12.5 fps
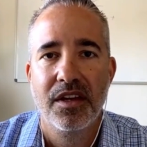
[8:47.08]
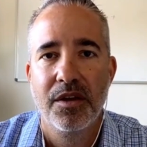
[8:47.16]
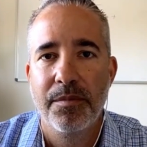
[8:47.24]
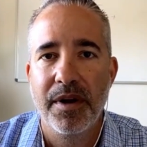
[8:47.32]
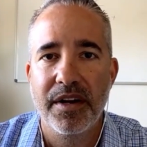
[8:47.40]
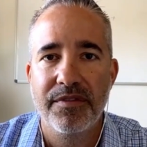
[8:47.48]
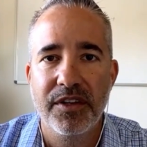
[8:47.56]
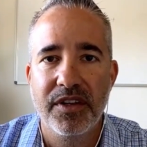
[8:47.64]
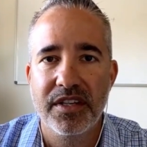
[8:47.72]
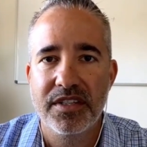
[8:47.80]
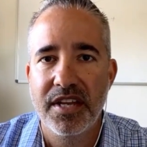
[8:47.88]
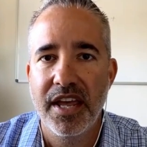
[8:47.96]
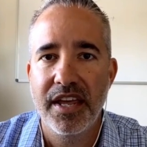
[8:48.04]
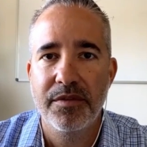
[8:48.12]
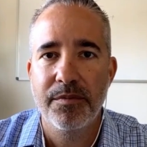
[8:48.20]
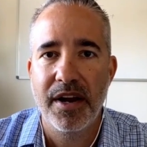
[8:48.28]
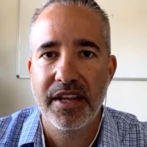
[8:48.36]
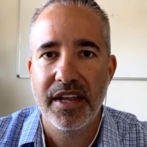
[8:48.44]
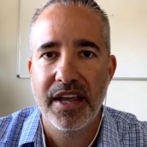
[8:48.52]
But if you can take
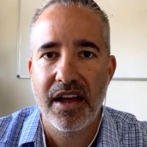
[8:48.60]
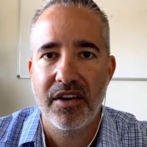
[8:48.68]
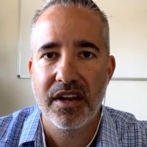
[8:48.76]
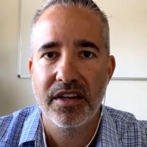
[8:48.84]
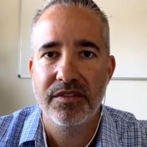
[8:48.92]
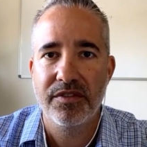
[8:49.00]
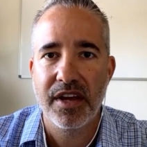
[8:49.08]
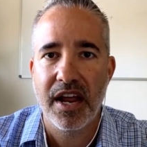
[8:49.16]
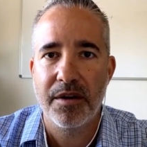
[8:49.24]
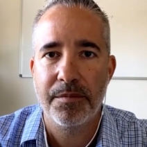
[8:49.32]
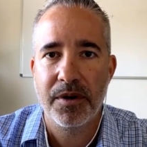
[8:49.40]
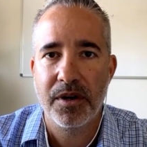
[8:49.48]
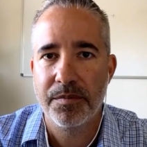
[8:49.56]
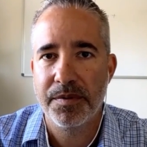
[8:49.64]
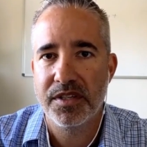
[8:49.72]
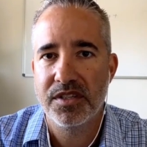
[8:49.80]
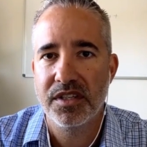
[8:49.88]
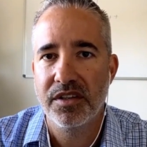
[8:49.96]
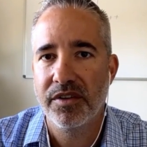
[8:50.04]
money out and you've got a
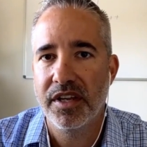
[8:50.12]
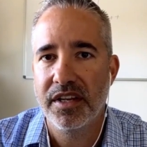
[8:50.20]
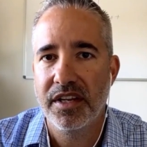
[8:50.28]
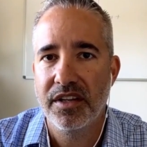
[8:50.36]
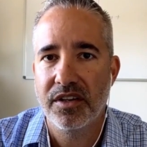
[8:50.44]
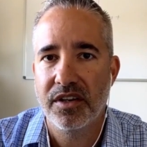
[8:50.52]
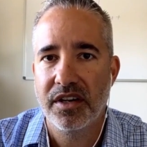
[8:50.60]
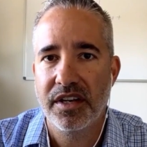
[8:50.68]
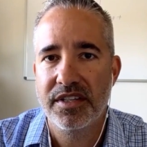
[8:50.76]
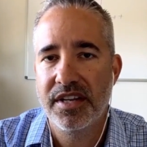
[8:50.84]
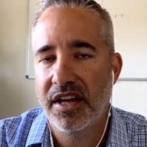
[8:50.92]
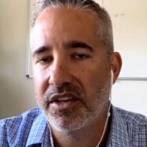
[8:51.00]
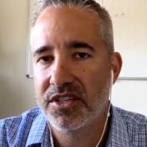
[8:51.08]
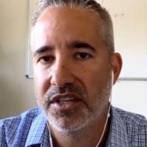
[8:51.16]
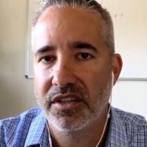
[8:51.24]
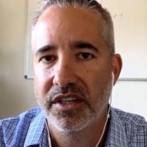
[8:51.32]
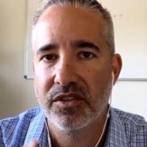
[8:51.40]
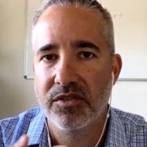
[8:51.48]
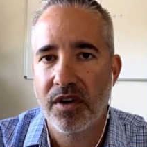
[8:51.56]
purpose, you can either
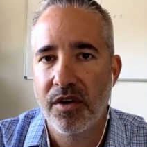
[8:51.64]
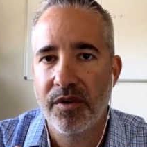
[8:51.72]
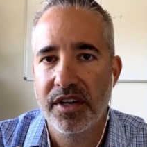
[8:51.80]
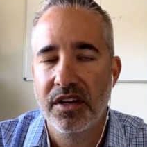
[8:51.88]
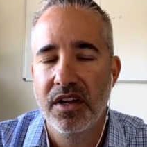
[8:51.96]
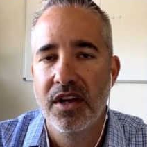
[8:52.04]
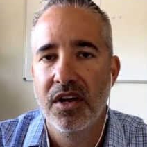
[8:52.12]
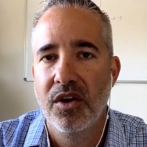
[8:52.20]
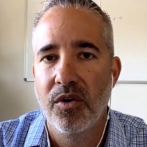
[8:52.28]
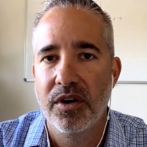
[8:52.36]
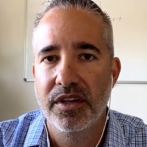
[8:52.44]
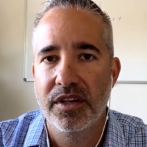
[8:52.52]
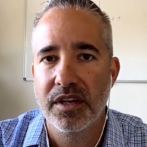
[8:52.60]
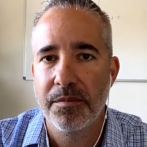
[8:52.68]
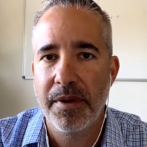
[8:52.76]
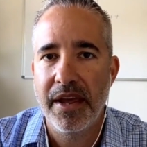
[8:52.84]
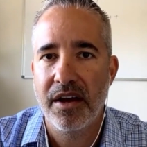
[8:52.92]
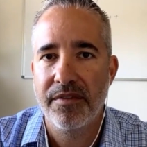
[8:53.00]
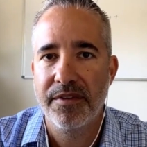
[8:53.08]
intelligently grow it, or you can pay
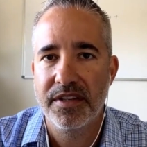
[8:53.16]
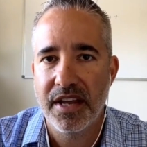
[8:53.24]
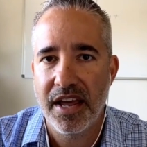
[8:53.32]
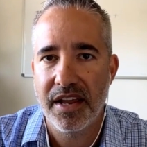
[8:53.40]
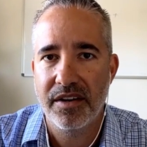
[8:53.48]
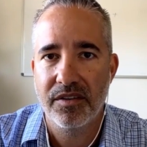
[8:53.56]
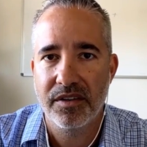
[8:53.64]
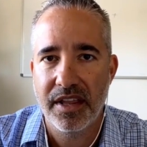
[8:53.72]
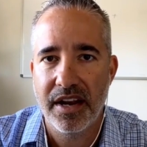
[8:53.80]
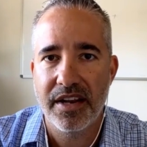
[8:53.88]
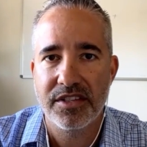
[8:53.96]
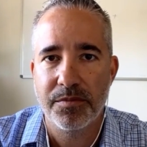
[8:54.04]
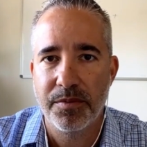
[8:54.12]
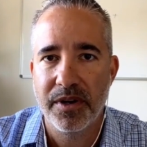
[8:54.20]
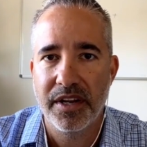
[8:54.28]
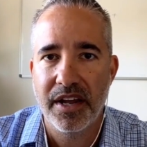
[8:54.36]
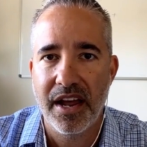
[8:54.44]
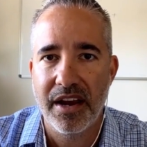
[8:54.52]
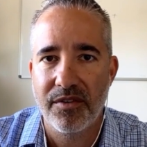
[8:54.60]
off a debt that has a pretty
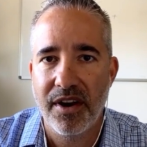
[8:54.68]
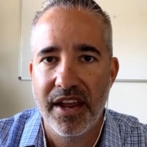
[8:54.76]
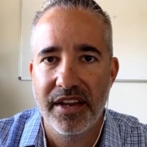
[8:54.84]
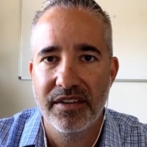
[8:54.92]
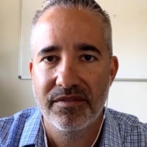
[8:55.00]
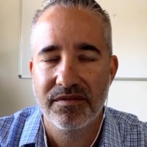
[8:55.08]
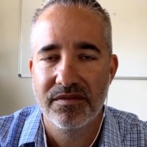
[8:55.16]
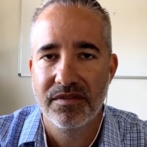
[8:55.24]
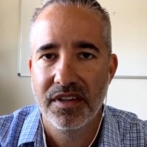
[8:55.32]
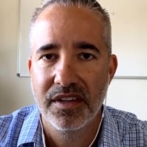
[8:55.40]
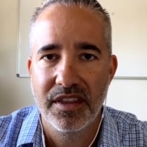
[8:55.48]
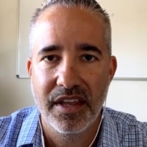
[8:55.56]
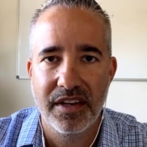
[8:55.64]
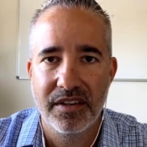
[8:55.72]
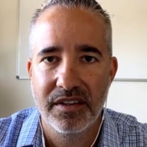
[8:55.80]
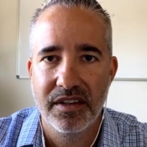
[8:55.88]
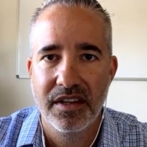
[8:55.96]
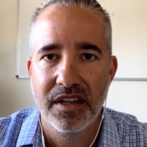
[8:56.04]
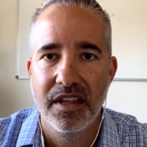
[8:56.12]
high rate. Then
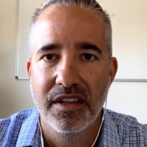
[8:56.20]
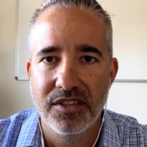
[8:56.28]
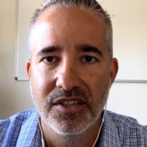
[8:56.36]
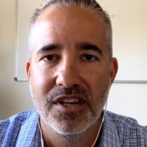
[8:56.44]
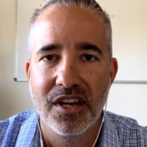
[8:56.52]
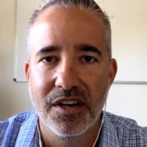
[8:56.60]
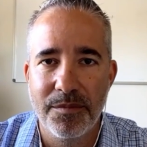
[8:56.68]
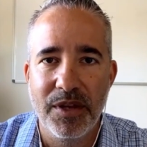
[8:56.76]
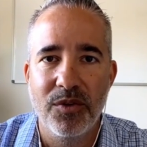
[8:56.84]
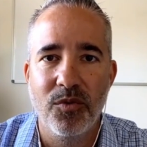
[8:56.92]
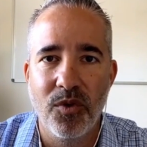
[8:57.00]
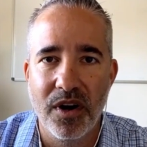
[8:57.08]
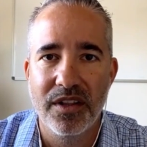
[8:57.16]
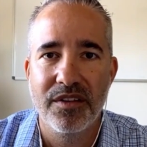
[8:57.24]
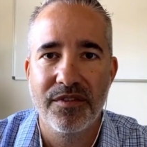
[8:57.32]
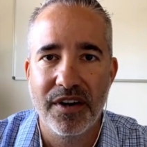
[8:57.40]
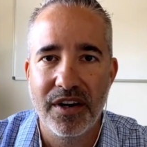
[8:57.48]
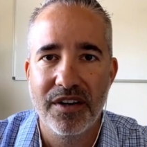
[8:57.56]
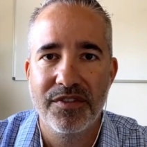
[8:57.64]
this is going to be one of the
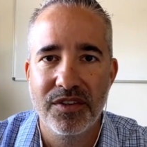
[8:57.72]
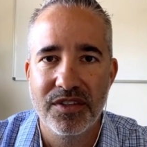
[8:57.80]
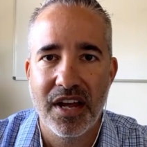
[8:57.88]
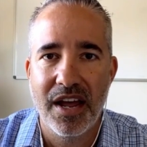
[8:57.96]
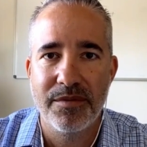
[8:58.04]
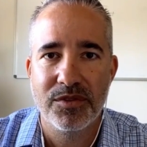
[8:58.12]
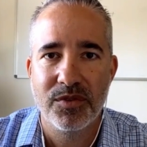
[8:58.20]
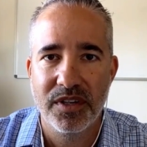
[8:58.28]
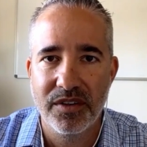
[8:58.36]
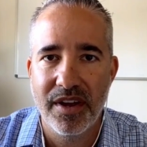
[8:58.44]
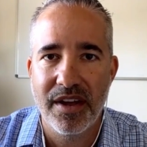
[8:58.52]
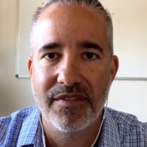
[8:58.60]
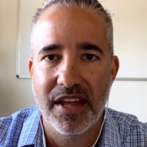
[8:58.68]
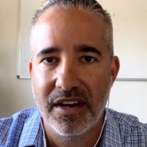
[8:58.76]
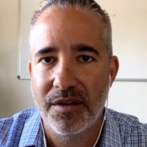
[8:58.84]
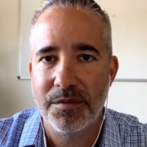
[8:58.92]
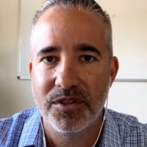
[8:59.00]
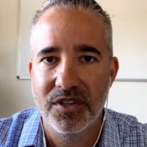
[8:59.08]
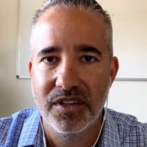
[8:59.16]
very few times where you have that
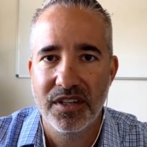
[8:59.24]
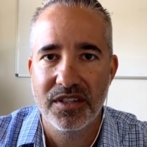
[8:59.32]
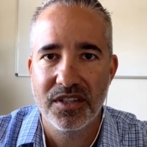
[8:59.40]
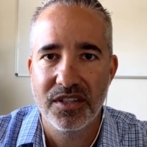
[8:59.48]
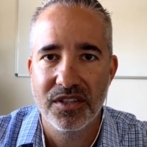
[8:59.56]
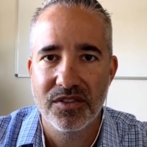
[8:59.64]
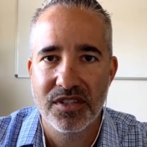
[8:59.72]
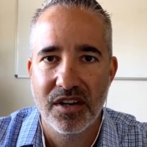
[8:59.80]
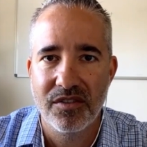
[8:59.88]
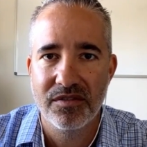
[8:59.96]
opportunity to do so. I